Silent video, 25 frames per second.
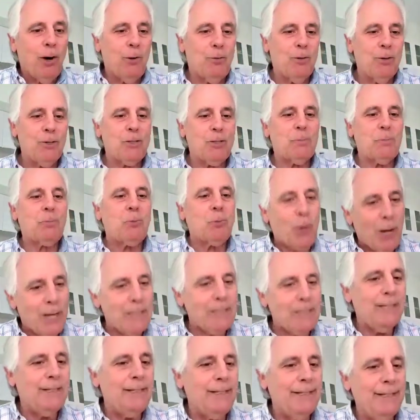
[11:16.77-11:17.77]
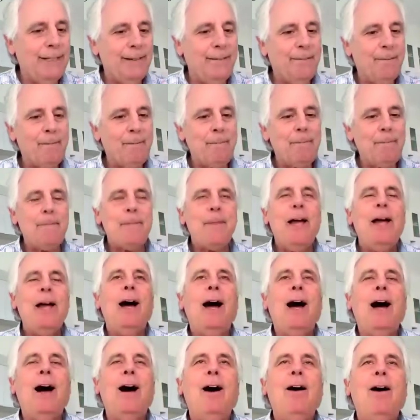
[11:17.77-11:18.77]
was president
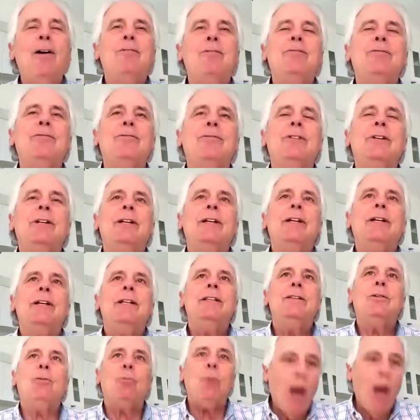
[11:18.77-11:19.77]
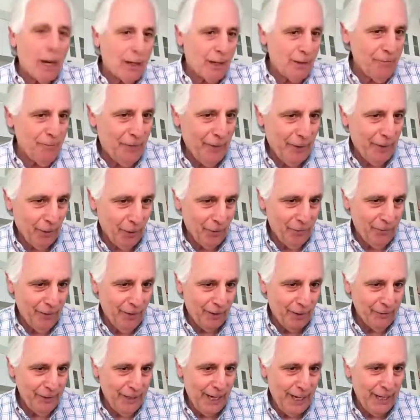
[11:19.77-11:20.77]
of the Rockefeller
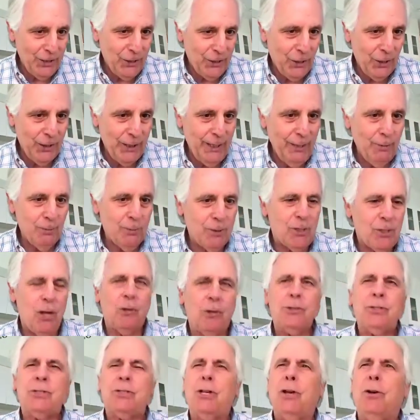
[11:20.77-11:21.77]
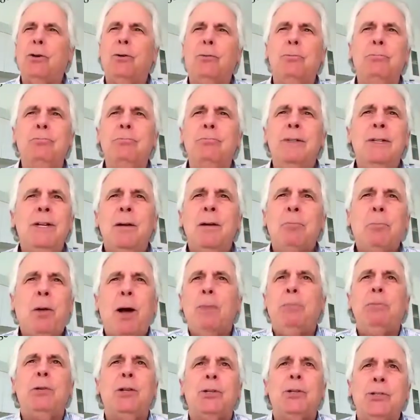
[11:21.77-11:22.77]
Foundation. He was also
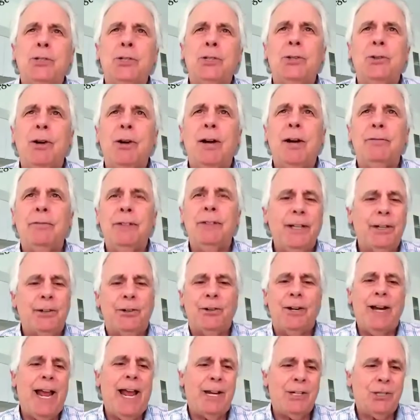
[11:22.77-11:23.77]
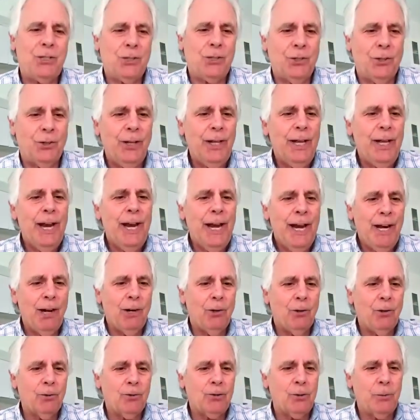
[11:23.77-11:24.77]
publisher of the International
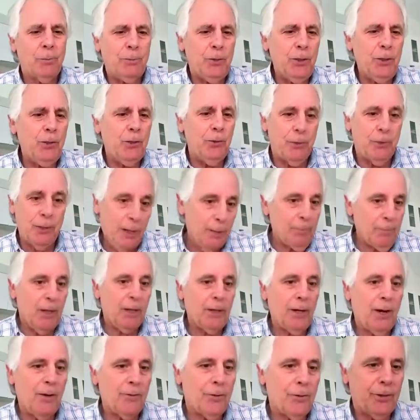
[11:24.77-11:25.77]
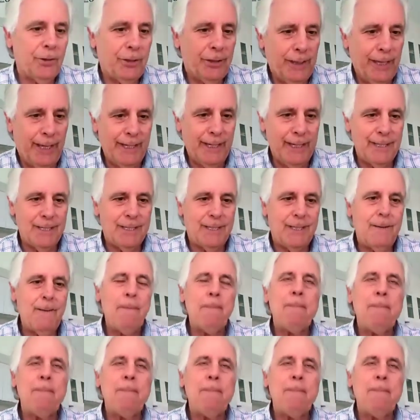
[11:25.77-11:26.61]
Herald Tribune, among other things.